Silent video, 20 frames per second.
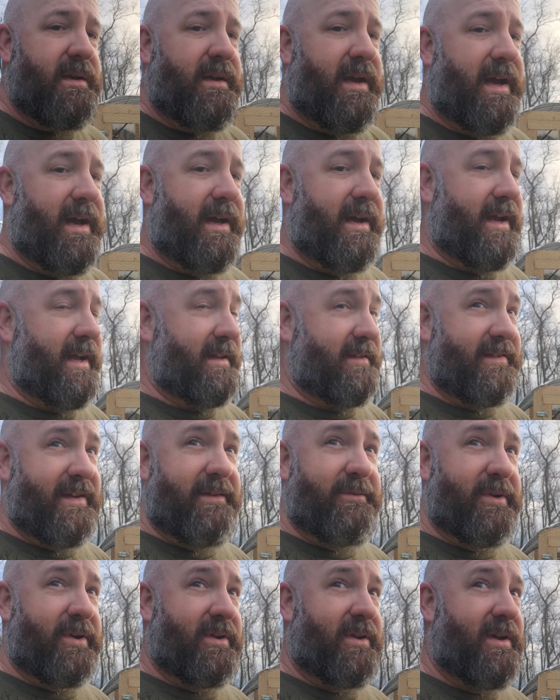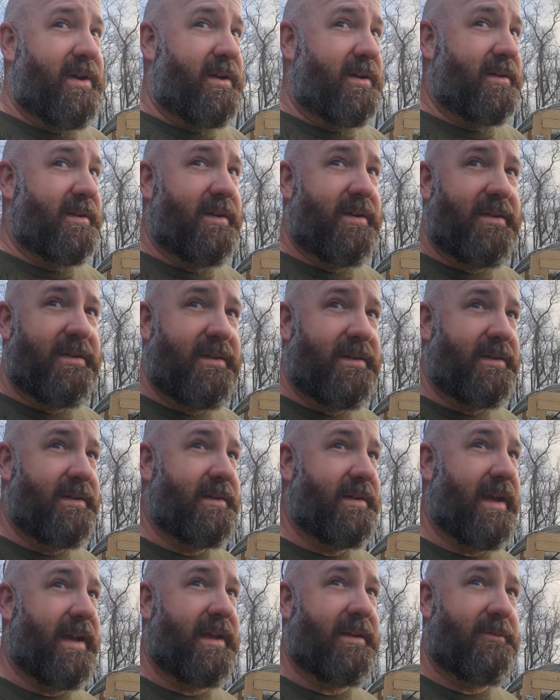at 7 o'clock
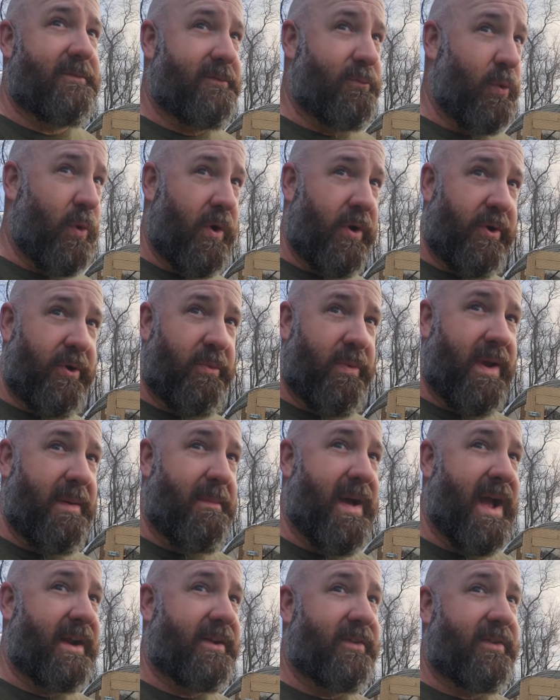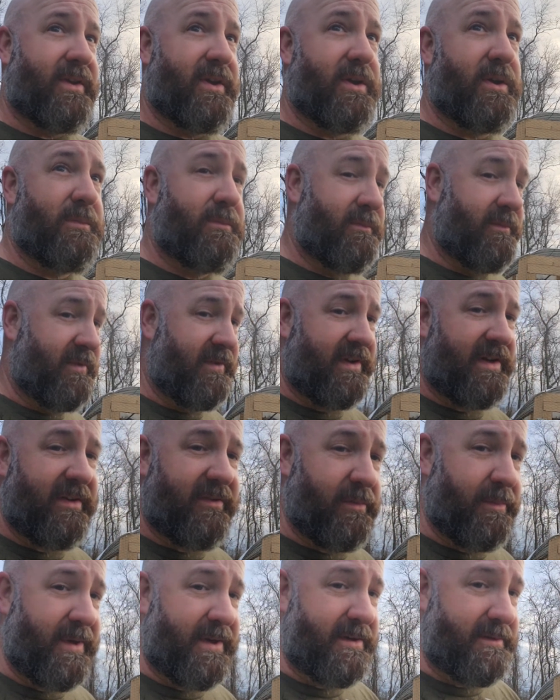and working her way back to the coop, and she
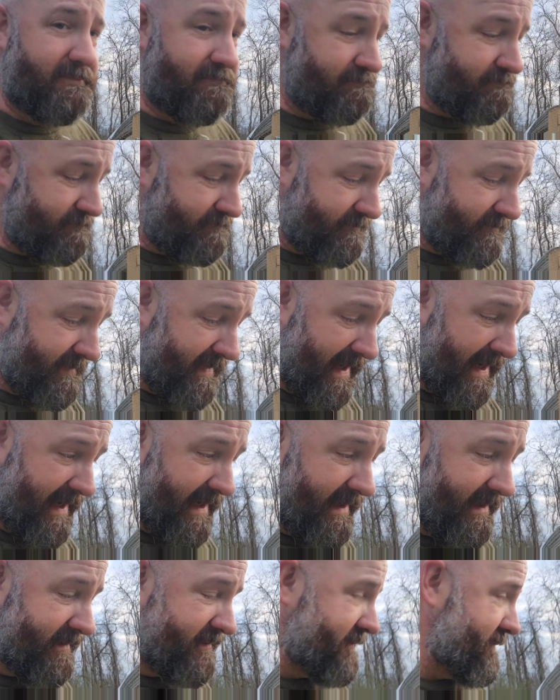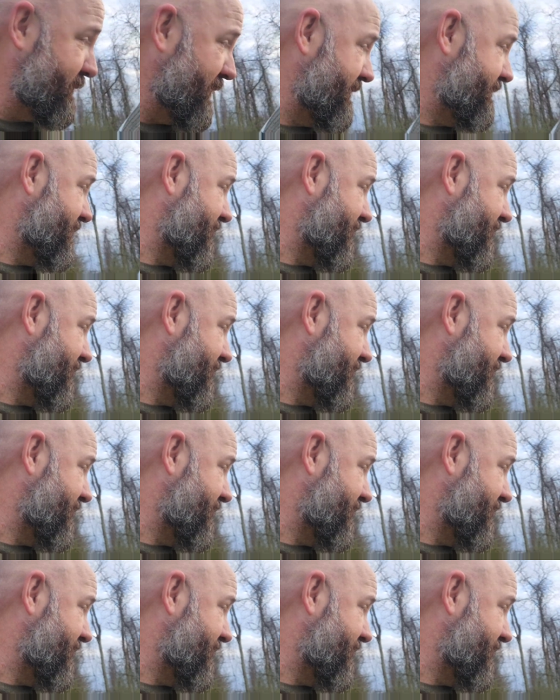disappeared, and we've